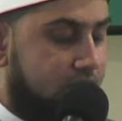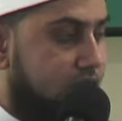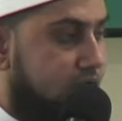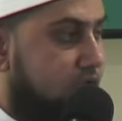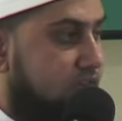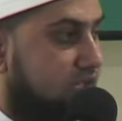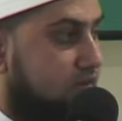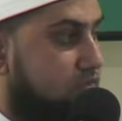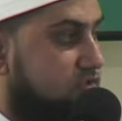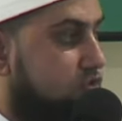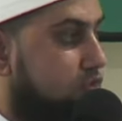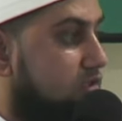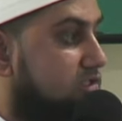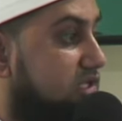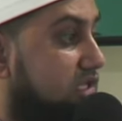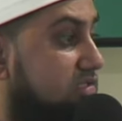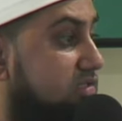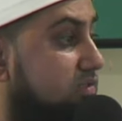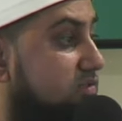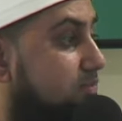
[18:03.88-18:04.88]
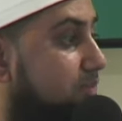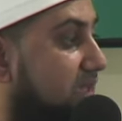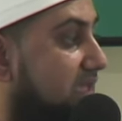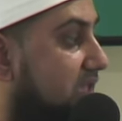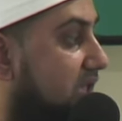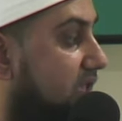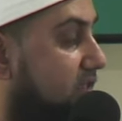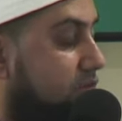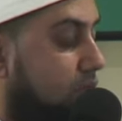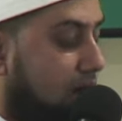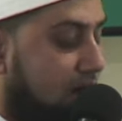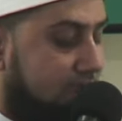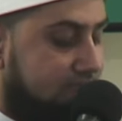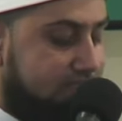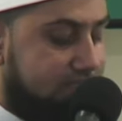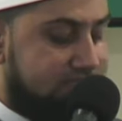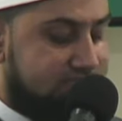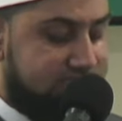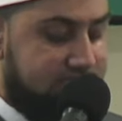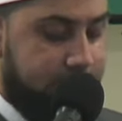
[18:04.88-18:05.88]
that Rasulullah was making dua
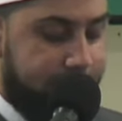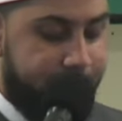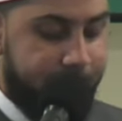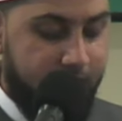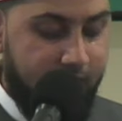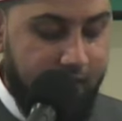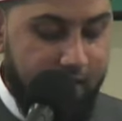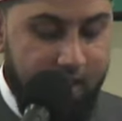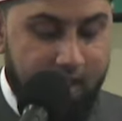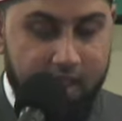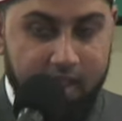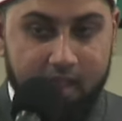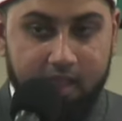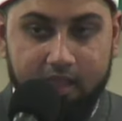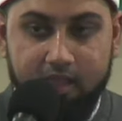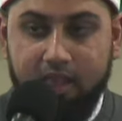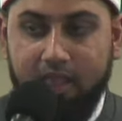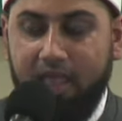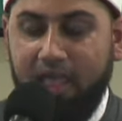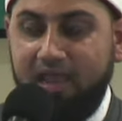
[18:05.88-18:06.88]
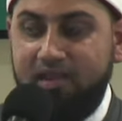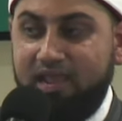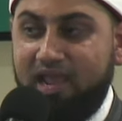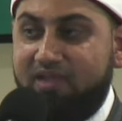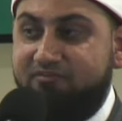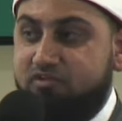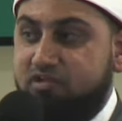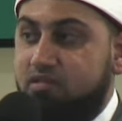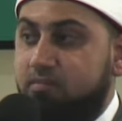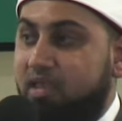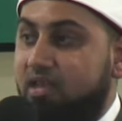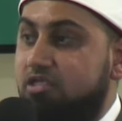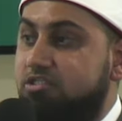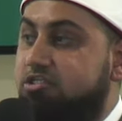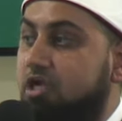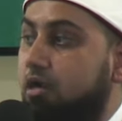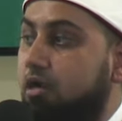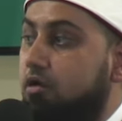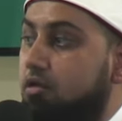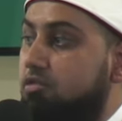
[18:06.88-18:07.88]
against them. And after he made a
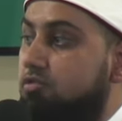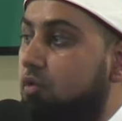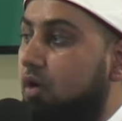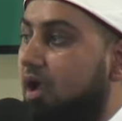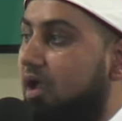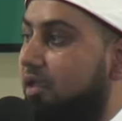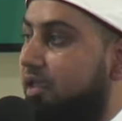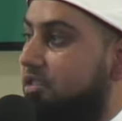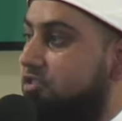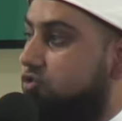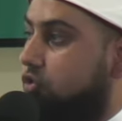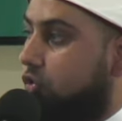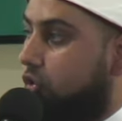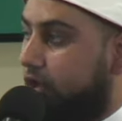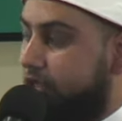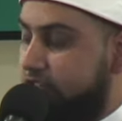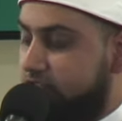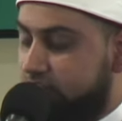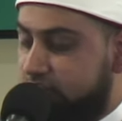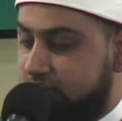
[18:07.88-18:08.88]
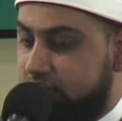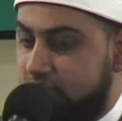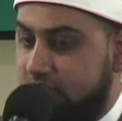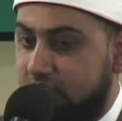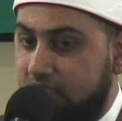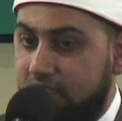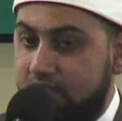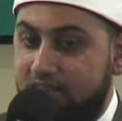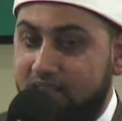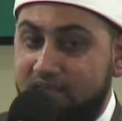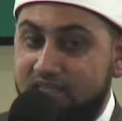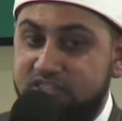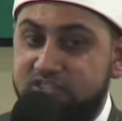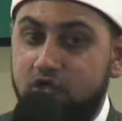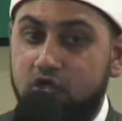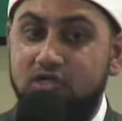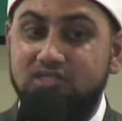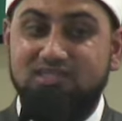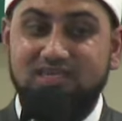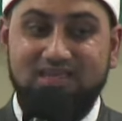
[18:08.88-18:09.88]
general dua against Quraysh, then he
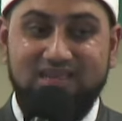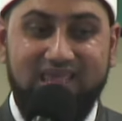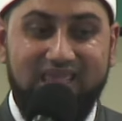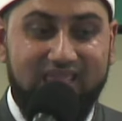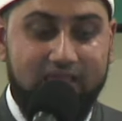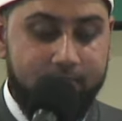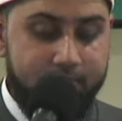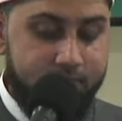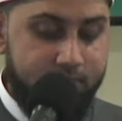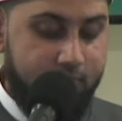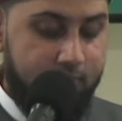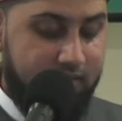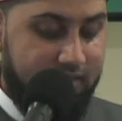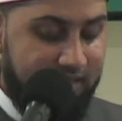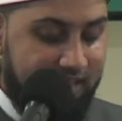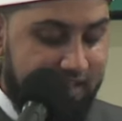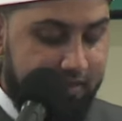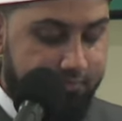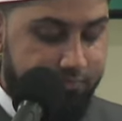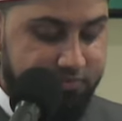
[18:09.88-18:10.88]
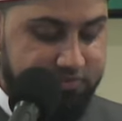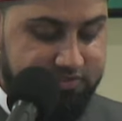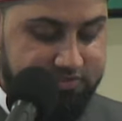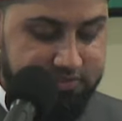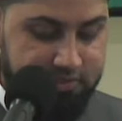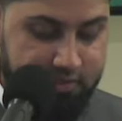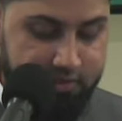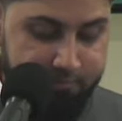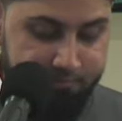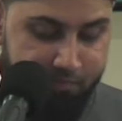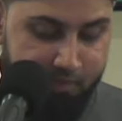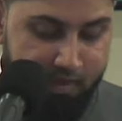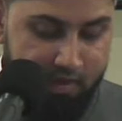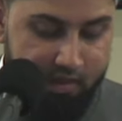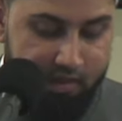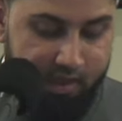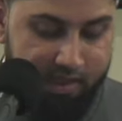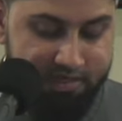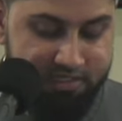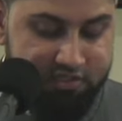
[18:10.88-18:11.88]
started to name names.
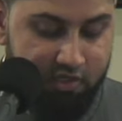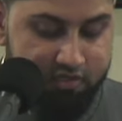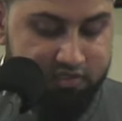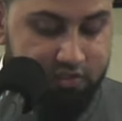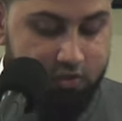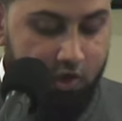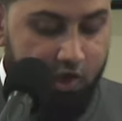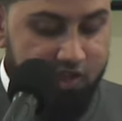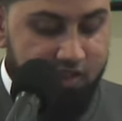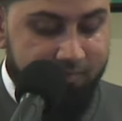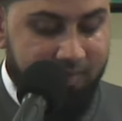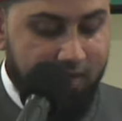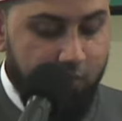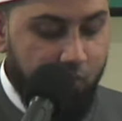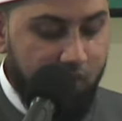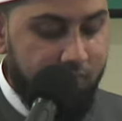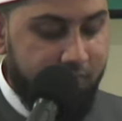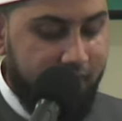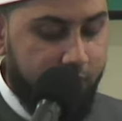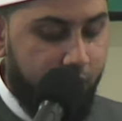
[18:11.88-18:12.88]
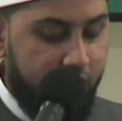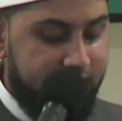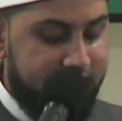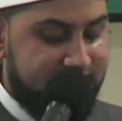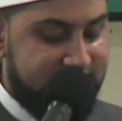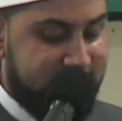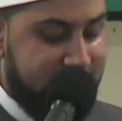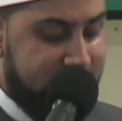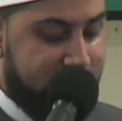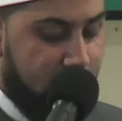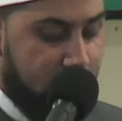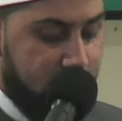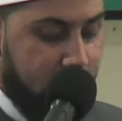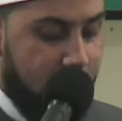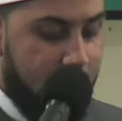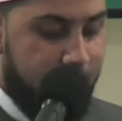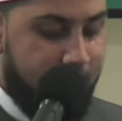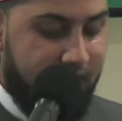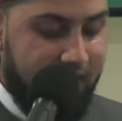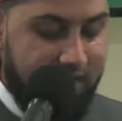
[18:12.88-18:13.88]
And he started to call them out one by one. He said,
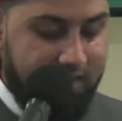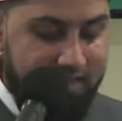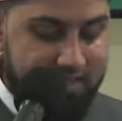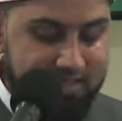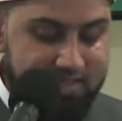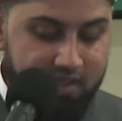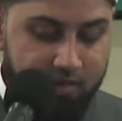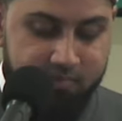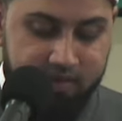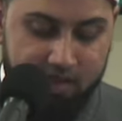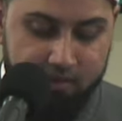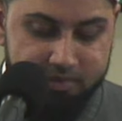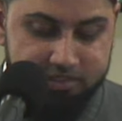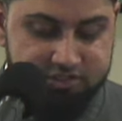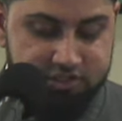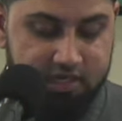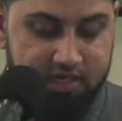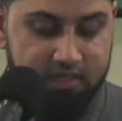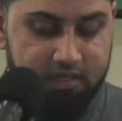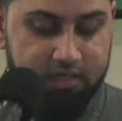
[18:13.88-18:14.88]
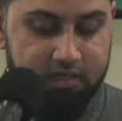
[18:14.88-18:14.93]
Allahumma alayka bi Abi Jahl,